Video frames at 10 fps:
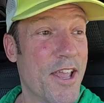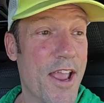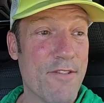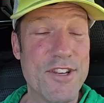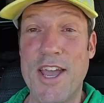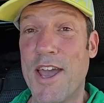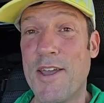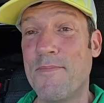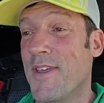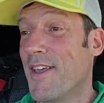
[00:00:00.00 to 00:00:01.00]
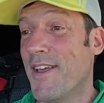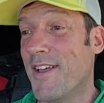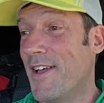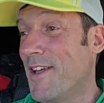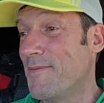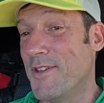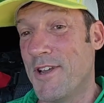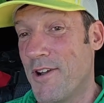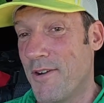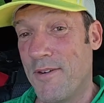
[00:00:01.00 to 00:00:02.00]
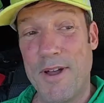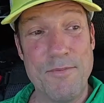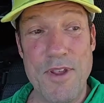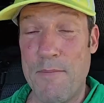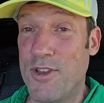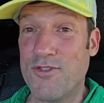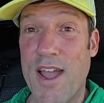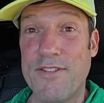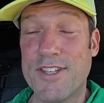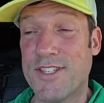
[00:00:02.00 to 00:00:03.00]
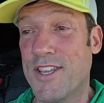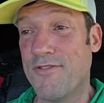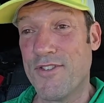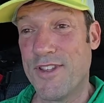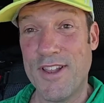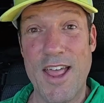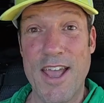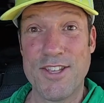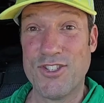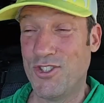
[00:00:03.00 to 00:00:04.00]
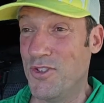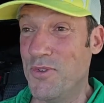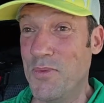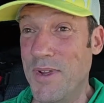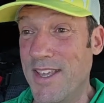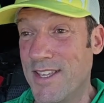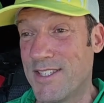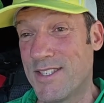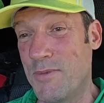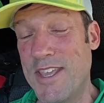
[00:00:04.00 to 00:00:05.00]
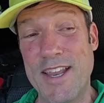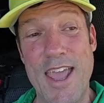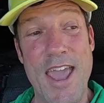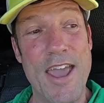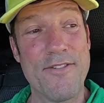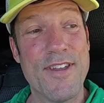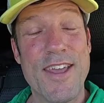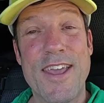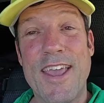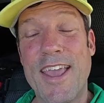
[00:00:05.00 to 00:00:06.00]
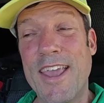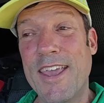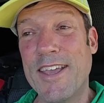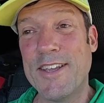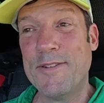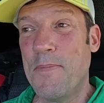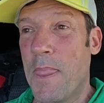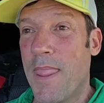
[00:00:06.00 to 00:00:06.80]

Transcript: Every time, you know, I've been driving this thing for the last 2 weeks, week and a half, and